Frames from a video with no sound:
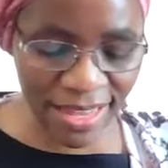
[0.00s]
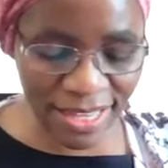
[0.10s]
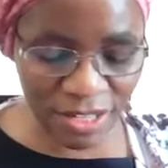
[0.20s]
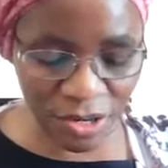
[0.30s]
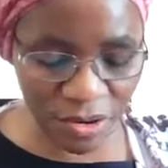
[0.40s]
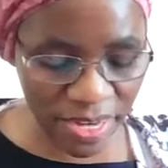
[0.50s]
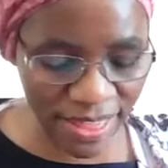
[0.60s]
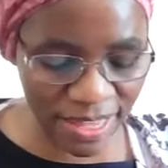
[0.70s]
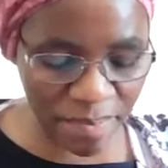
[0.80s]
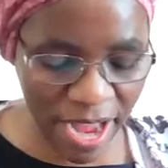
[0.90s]
Another story
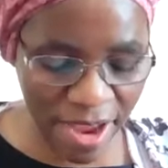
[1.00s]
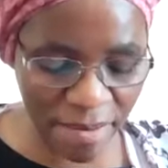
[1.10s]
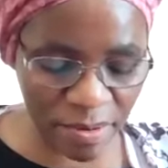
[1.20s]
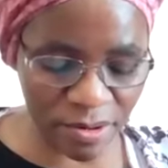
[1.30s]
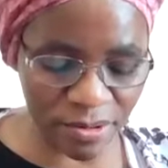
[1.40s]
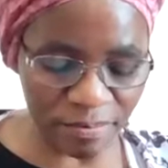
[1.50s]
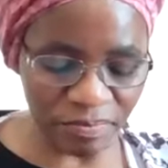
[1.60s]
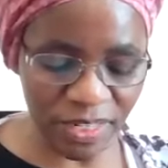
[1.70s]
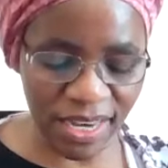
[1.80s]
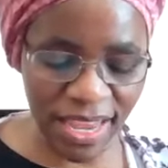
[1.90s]
in the Bible,
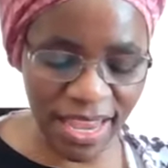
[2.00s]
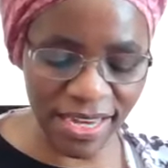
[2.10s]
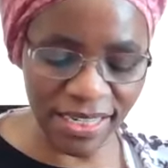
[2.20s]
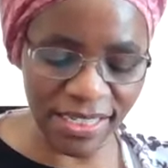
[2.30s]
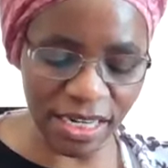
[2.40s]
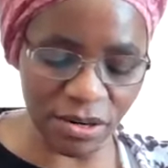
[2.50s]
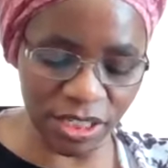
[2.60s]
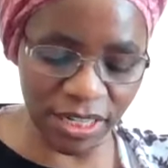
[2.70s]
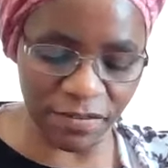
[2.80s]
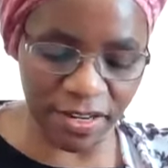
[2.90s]
King
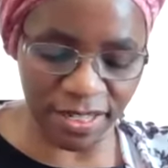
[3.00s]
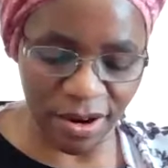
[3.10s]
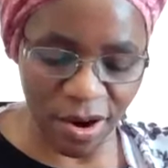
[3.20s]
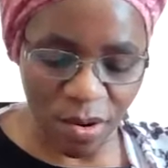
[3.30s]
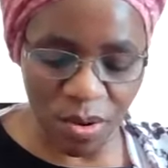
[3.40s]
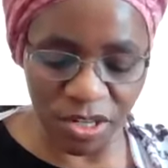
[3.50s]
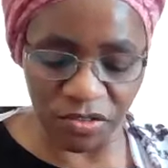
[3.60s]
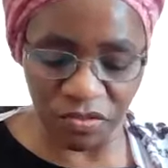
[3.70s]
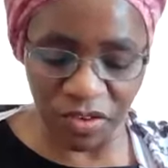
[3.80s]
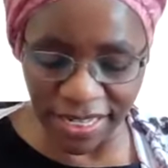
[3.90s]
Jehoshaphat was
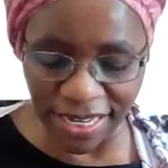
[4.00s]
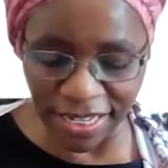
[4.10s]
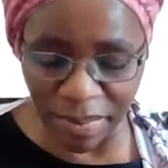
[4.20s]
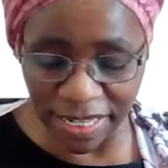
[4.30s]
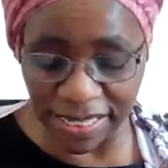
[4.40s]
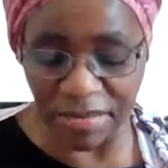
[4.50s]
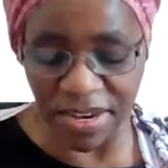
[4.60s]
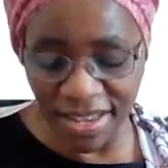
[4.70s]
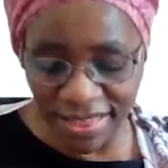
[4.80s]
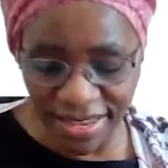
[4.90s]
threatened by
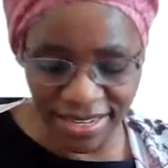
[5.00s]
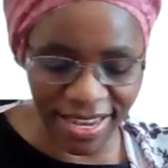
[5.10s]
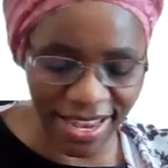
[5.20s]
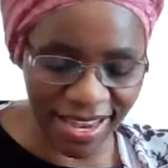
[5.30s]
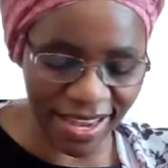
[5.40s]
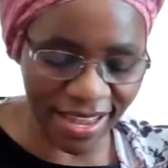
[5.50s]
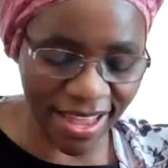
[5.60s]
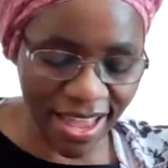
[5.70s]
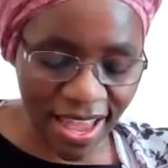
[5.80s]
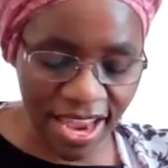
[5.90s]
some heathen king,
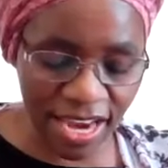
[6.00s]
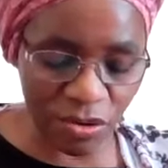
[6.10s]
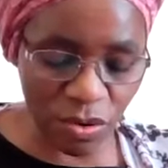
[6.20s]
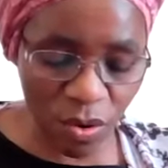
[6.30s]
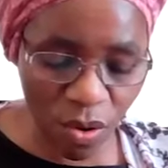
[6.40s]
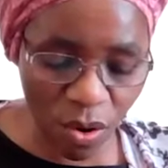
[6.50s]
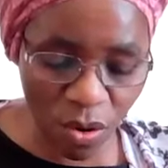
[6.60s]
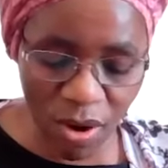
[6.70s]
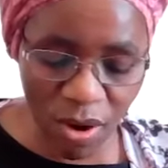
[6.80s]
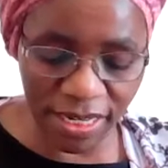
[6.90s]
and
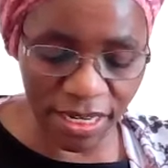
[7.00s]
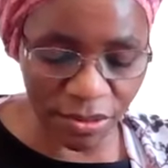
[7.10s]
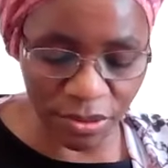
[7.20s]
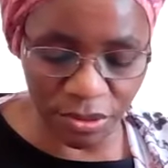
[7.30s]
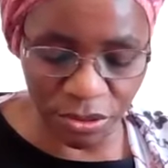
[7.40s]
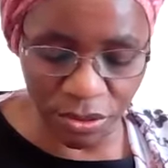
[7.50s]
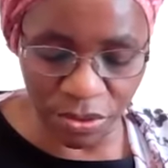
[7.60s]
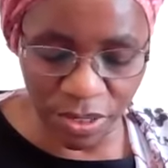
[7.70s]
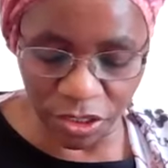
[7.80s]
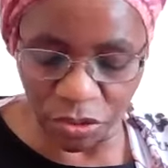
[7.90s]
all what he could do
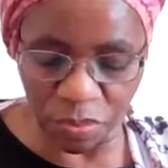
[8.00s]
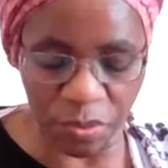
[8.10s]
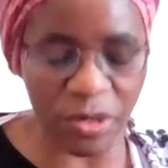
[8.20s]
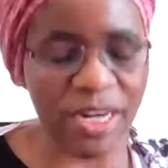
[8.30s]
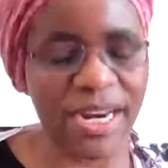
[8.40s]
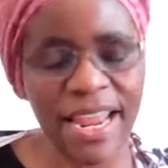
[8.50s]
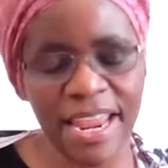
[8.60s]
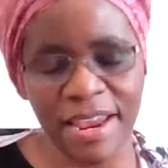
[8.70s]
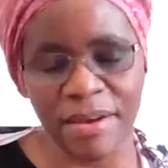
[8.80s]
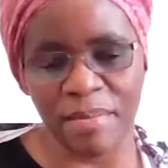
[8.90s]
was to
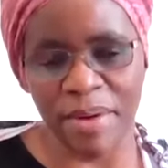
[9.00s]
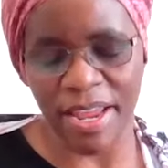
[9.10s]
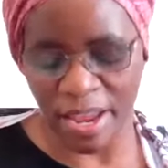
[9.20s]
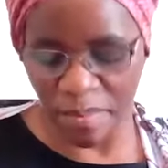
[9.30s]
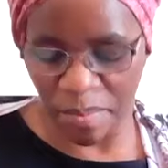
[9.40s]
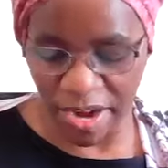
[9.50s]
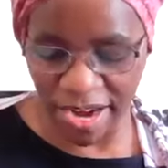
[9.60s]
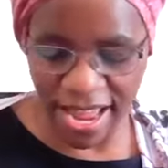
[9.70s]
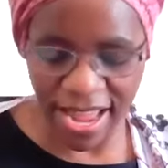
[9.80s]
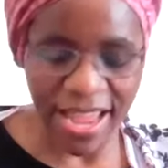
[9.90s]
proclaim a
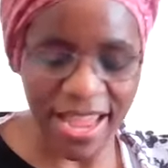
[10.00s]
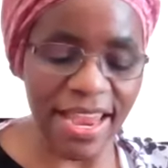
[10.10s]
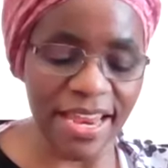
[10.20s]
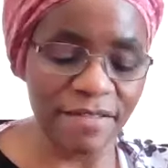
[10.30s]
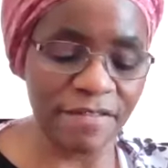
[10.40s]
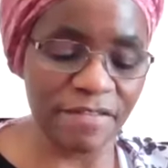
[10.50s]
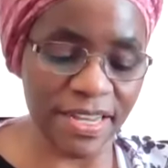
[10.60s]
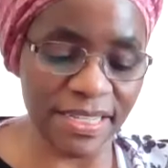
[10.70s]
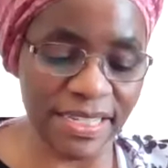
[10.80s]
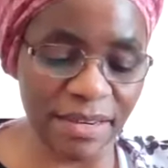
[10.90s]
prayer and
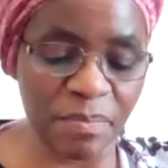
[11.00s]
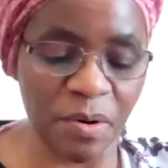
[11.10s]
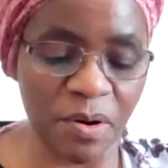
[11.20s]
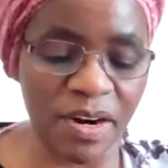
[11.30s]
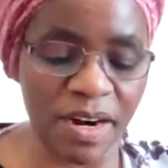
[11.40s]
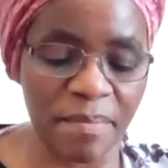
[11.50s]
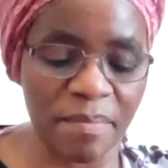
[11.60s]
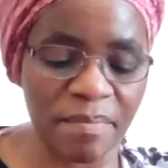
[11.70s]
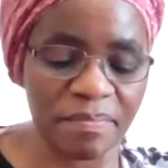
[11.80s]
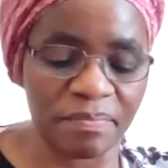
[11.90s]
fasting
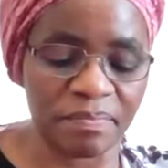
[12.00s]
program.